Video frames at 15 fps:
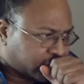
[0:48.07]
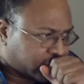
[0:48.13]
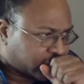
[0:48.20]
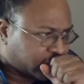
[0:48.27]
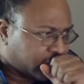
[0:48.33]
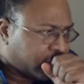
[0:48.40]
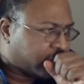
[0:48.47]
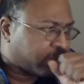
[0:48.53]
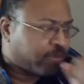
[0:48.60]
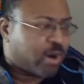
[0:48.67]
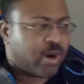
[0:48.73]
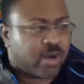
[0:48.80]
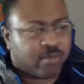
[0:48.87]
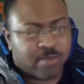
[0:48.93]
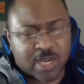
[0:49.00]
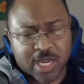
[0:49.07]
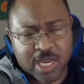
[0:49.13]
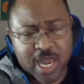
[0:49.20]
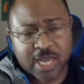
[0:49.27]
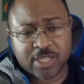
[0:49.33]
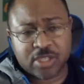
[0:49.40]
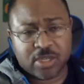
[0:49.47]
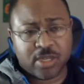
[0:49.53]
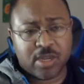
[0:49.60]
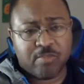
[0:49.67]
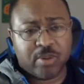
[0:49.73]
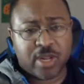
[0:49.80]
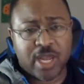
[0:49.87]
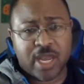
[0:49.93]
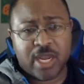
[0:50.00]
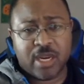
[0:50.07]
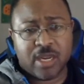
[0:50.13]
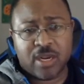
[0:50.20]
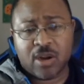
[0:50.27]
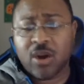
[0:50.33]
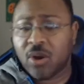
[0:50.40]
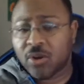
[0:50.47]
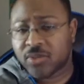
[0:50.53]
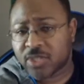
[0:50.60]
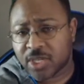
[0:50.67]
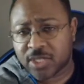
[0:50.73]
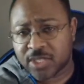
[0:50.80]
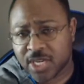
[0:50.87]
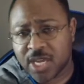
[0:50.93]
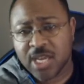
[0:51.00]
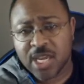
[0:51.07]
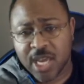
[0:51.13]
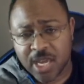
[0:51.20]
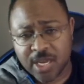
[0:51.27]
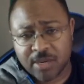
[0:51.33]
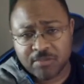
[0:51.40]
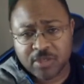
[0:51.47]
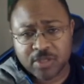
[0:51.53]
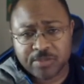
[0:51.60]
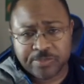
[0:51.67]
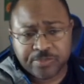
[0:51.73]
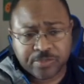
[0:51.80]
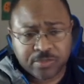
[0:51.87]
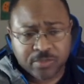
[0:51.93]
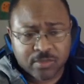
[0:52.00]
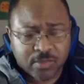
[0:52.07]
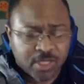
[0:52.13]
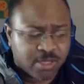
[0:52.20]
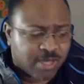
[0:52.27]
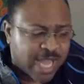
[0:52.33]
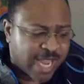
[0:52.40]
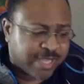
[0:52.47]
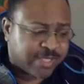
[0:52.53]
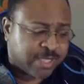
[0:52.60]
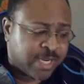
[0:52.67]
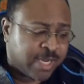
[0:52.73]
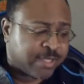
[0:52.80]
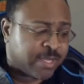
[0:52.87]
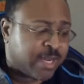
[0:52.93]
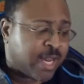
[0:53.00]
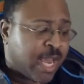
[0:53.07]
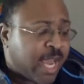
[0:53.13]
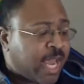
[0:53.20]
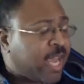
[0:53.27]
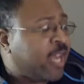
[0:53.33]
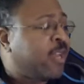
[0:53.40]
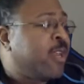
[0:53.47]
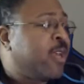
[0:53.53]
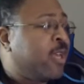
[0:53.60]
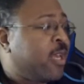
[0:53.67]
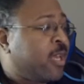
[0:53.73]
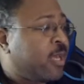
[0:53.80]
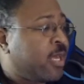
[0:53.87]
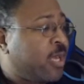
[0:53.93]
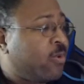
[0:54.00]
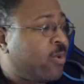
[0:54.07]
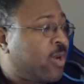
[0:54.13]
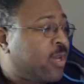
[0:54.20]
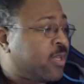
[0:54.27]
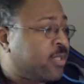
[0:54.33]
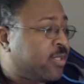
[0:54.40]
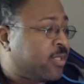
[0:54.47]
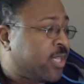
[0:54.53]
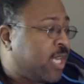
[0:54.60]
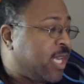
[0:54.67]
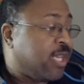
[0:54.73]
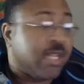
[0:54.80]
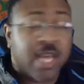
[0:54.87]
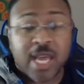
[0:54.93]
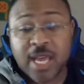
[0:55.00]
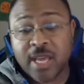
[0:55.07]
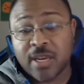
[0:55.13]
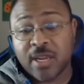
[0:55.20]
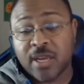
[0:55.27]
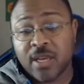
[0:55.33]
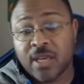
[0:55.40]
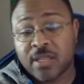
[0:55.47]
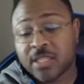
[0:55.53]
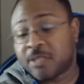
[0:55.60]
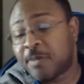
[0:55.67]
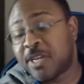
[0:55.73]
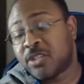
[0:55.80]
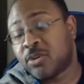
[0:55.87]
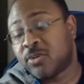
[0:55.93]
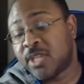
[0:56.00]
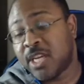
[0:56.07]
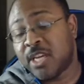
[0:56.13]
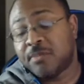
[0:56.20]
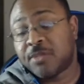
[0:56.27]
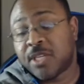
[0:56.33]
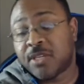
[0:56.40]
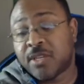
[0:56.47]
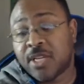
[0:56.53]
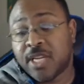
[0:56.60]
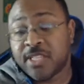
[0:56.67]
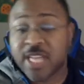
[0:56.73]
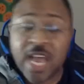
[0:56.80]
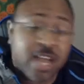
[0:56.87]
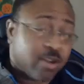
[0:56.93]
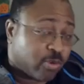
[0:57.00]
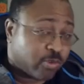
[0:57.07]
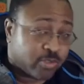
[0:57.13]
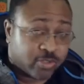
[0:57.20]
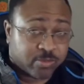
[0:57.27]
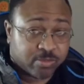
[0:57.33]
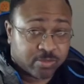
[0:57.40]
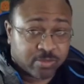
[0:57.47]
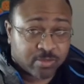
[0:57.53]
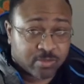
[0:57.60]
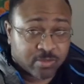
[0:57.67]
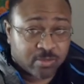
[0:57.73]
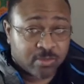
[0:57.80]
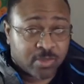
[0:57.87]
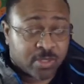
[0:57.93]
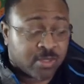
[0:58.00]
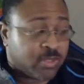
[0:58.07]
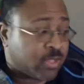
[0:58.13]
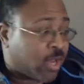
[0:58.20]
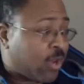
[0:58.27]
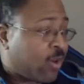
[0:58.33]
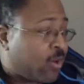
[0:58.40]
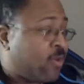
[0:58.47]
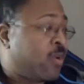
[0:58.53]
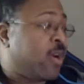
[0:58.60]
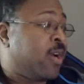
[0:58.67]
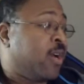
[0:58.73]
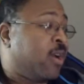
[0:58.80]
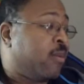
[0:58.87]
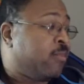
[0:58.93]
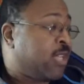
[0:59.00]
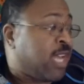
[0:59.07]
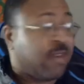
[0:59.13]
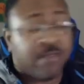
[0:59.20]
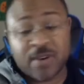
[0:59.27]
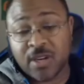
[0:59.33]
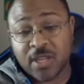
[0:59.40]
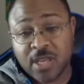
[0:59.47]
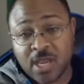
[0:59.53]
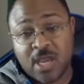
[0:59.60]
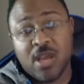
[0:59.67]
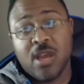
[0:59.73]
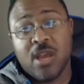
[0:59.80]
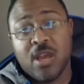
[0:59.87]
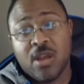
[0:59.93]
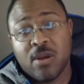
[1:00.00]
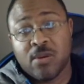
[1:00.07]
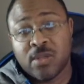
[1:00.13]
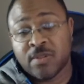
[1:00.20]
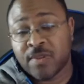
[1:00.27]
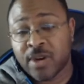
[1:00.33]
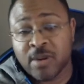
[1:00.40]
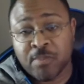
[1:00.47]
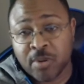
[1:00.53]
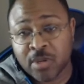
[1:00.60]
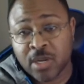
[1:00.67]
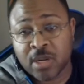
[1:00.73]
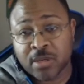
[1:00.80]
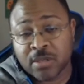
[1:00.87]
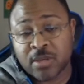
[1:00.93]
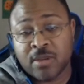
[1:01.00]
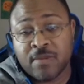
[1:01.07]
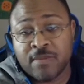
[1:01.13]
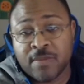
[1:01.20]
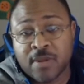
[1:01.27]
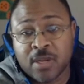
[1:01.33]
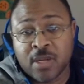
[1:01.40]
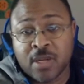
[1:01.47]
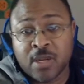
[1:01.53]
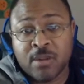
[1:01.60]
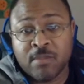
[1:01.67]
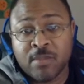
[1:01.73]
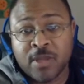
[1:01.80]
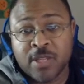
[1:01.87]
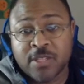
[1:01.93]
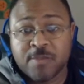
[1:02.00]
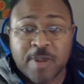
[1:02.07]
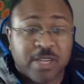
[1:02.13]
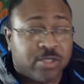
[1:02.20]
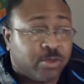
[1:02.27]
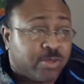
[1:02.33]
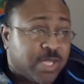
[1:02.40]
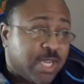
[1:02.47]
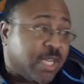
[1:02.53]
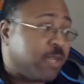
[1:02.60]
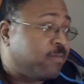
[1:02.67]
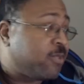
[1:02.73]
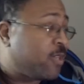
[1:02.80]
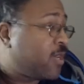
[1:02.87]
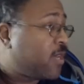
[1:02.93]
he actually played in all 16 games last season. And he led the special teams in tackles. So definitely was very productive in special teams.